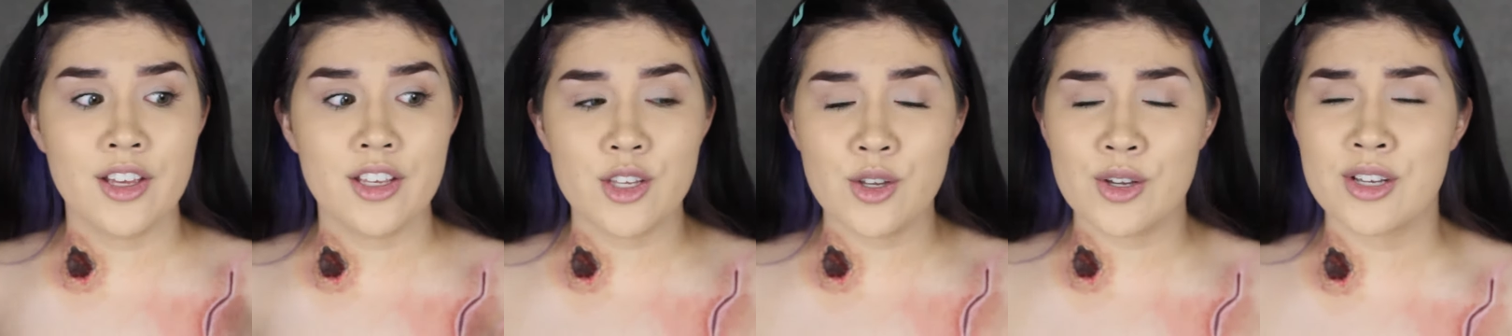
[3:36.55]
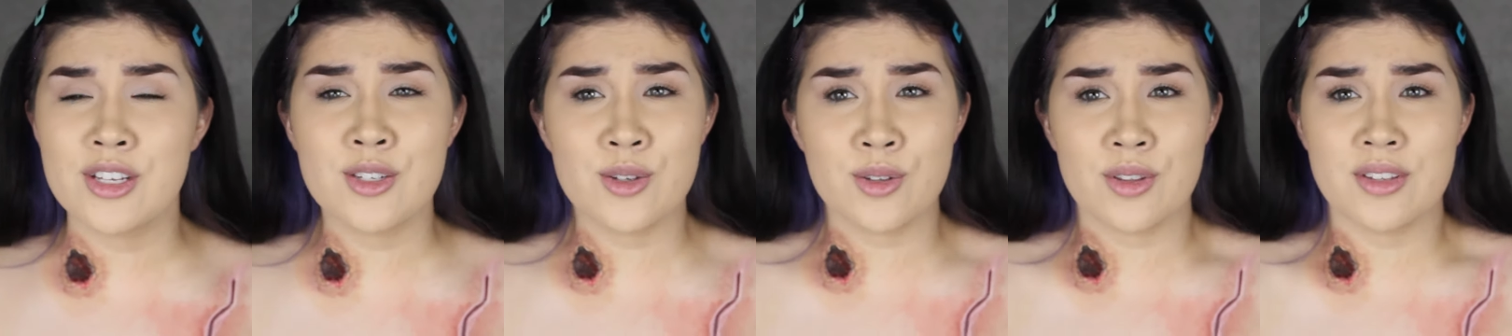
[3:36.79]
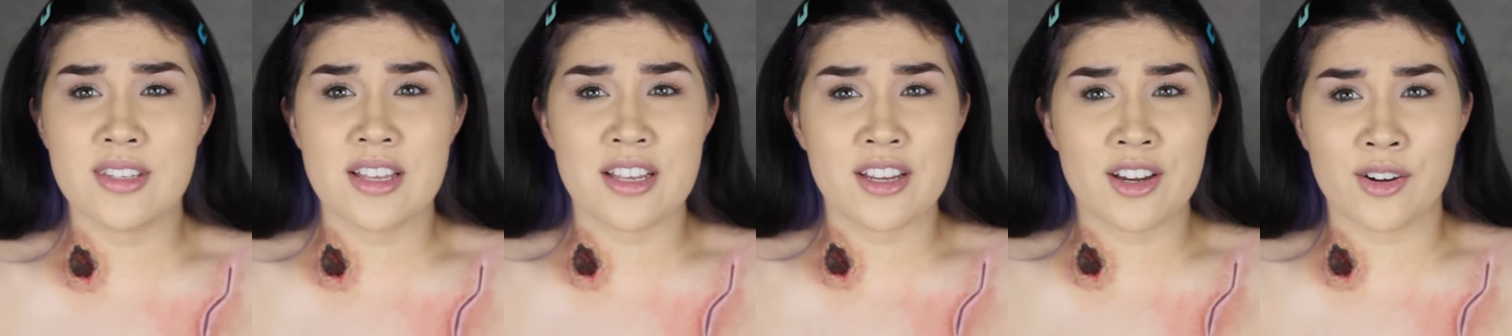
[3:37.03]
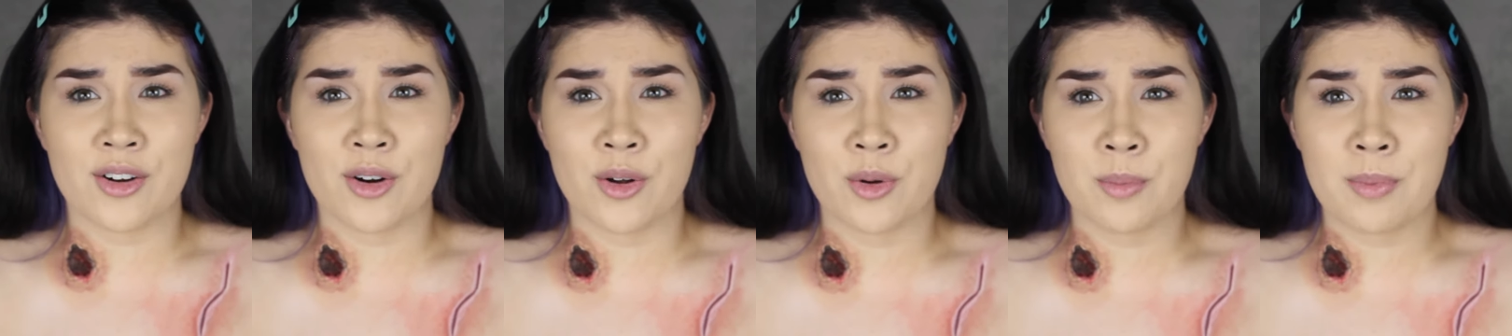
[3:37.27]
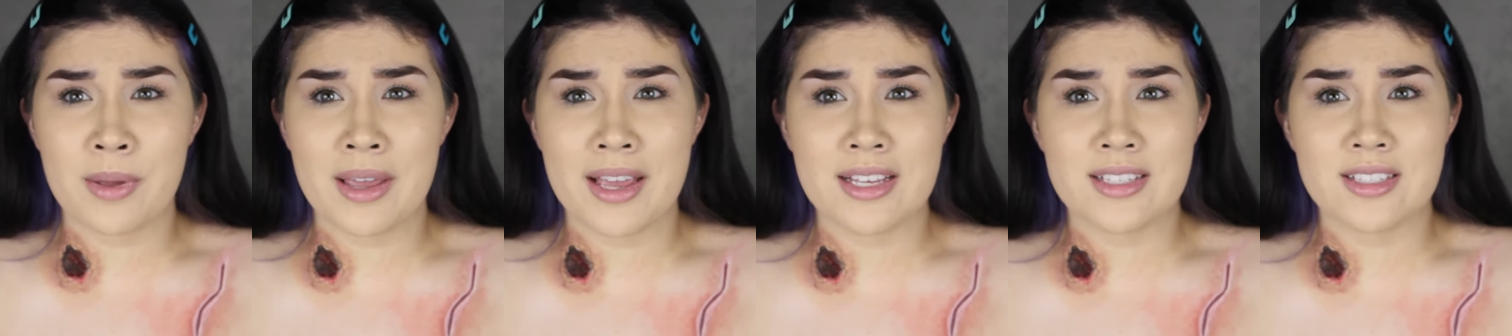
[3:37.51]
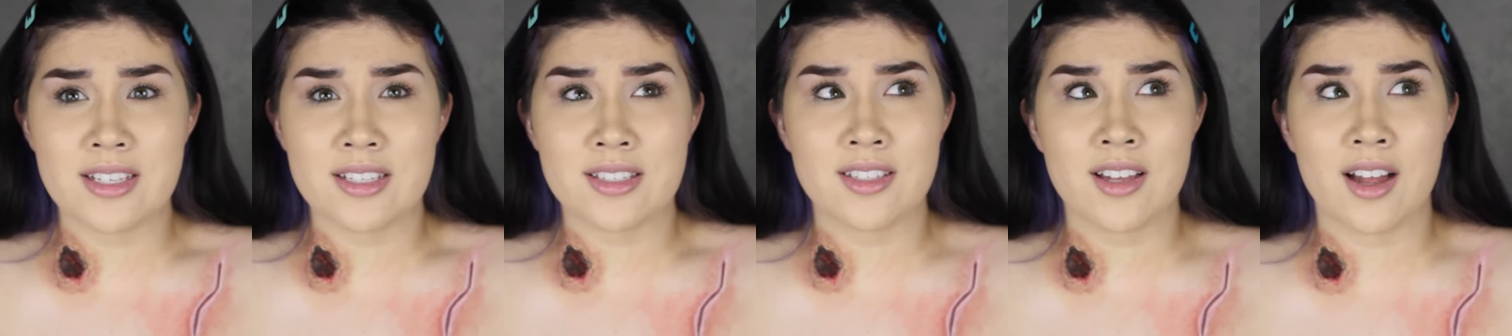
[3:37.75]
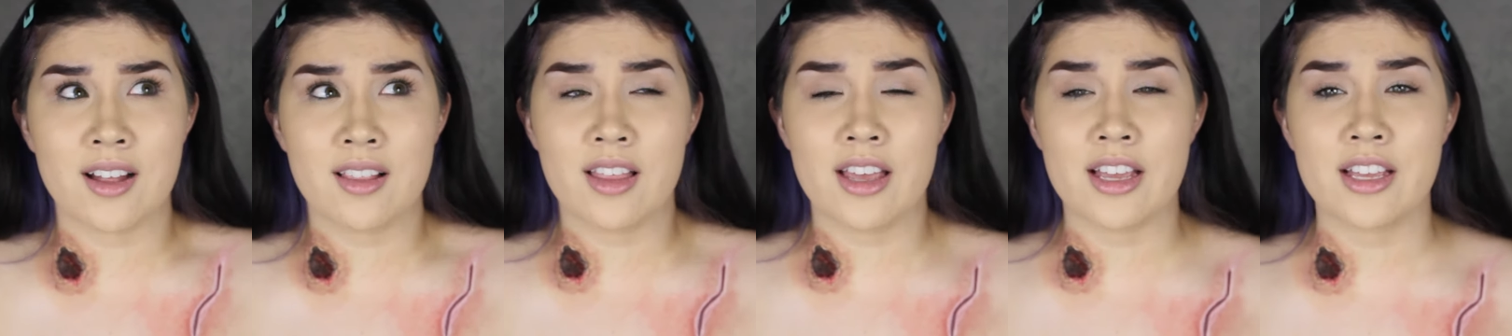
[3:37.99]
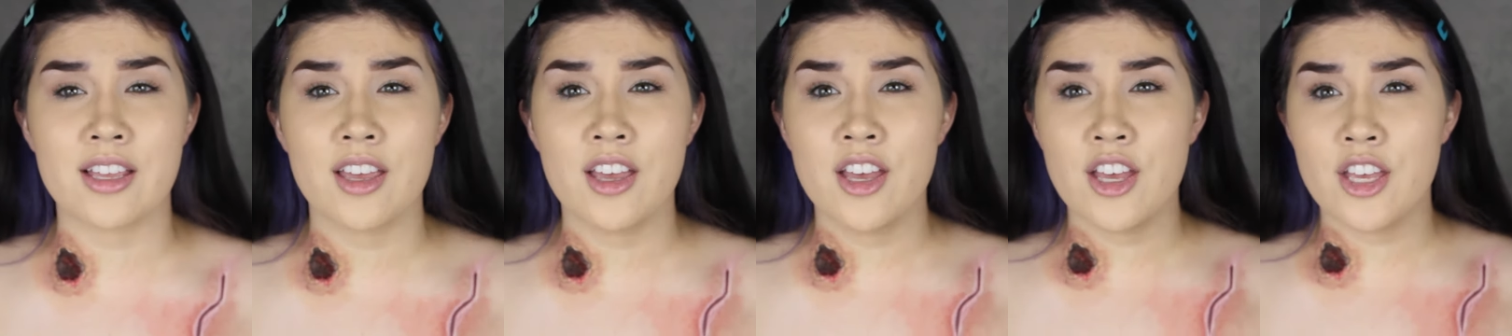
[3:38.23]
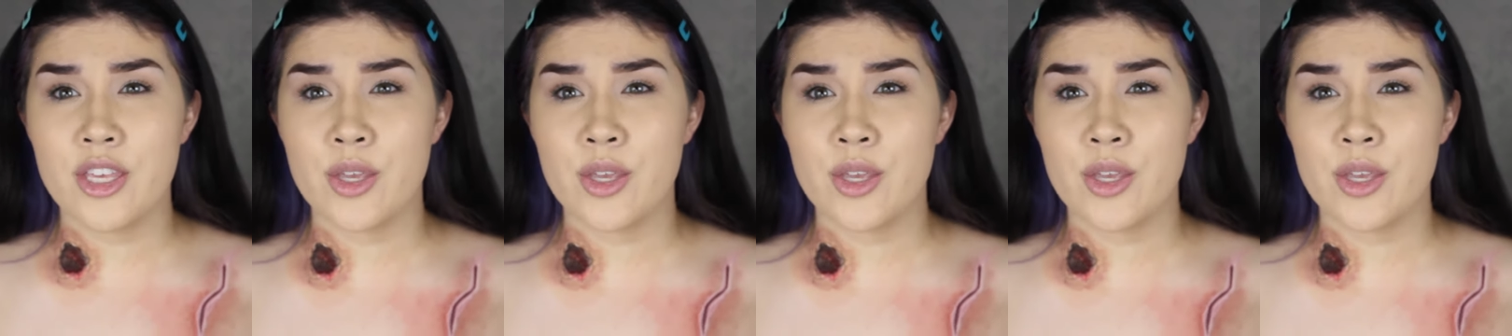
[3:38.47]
You can do this at your own pace. It's not like